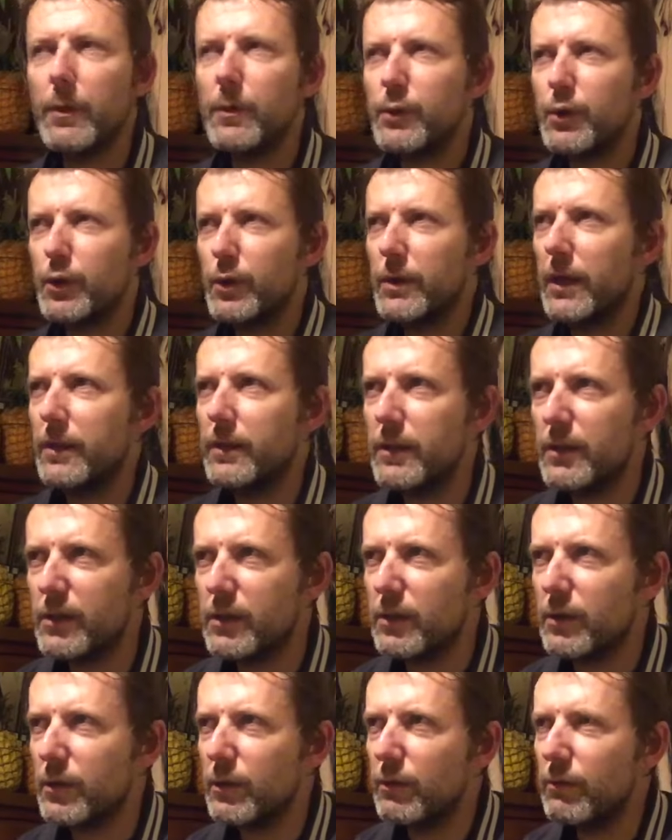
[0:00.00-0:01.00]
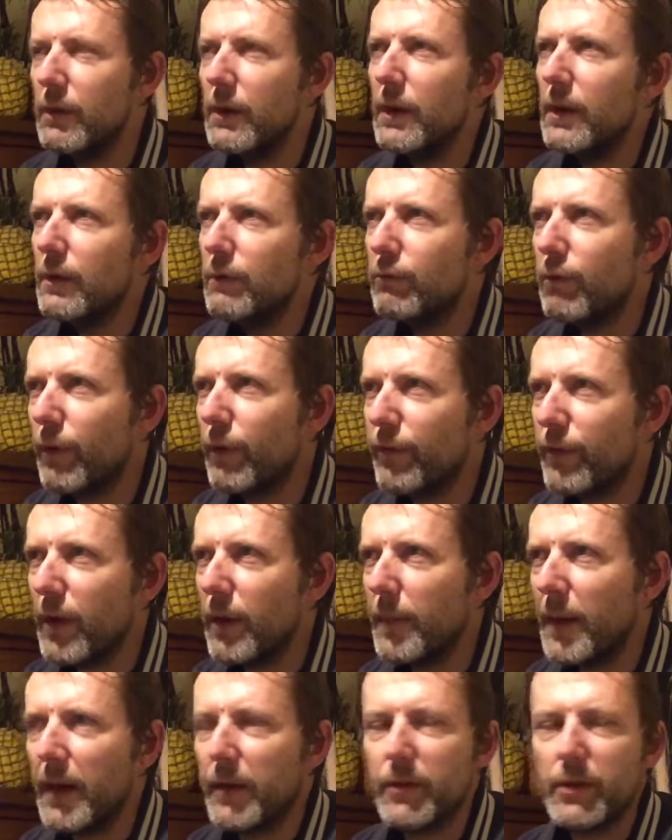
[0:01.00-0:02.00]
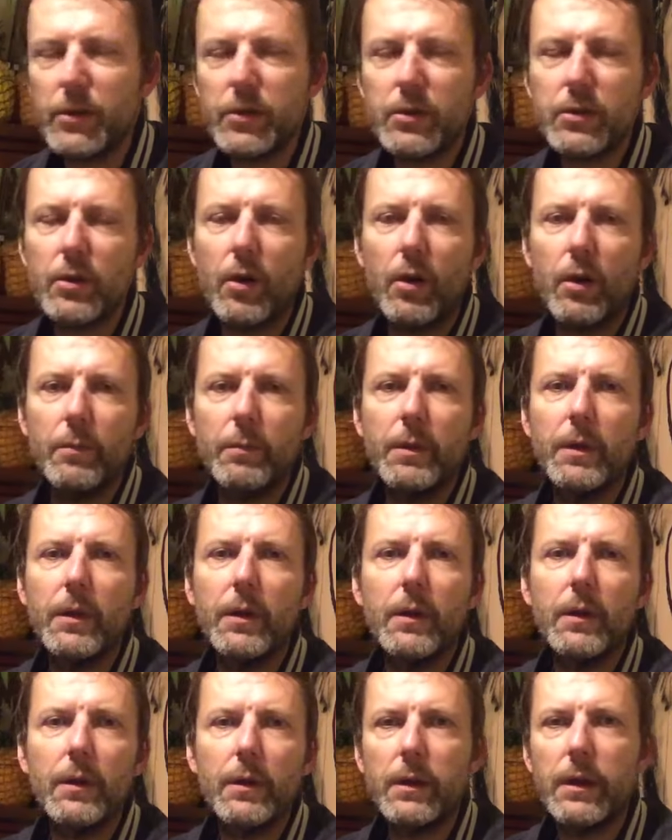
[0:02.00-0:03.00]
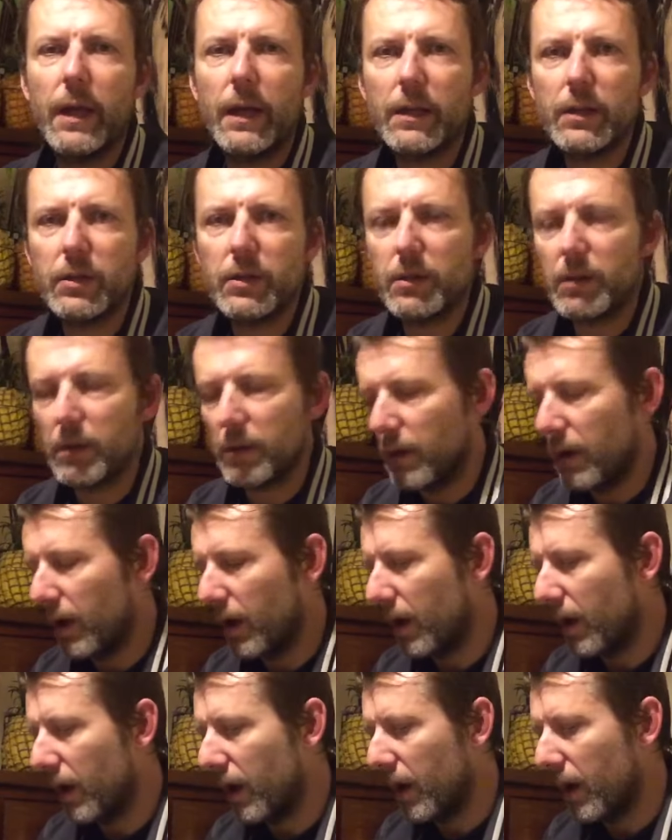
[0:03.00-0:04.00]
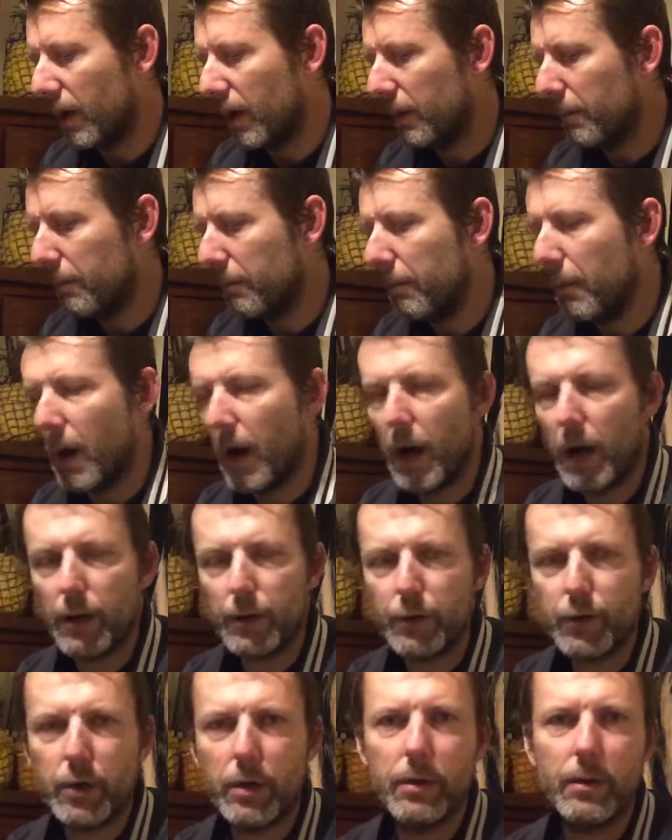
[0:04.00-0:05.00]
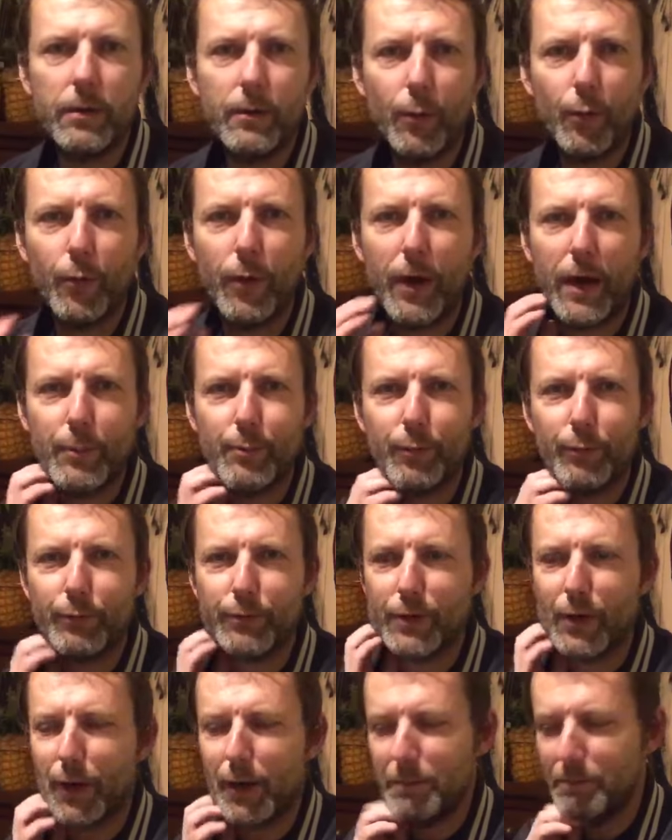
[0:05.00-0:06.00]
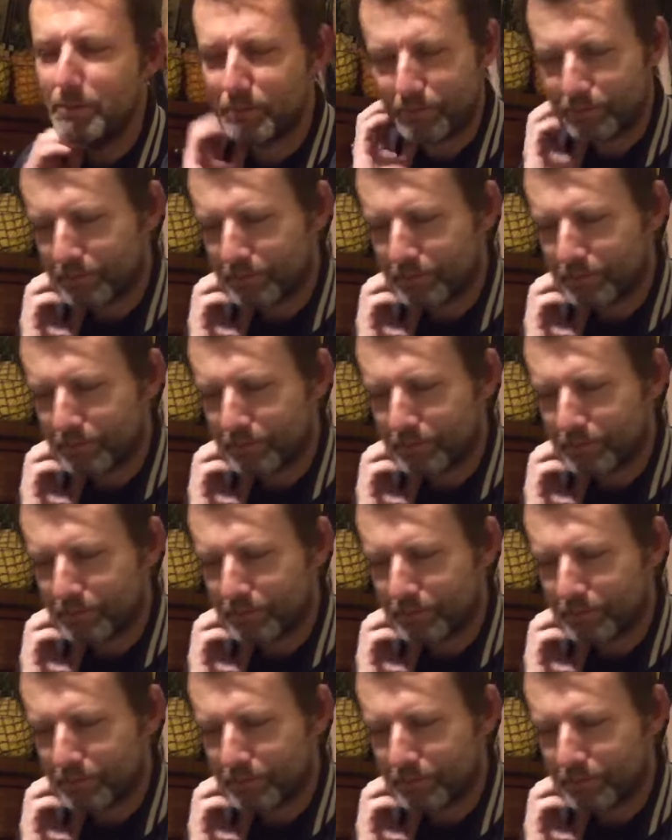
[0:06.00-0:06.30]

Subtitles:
Should get this till roughly about this time next March or April time.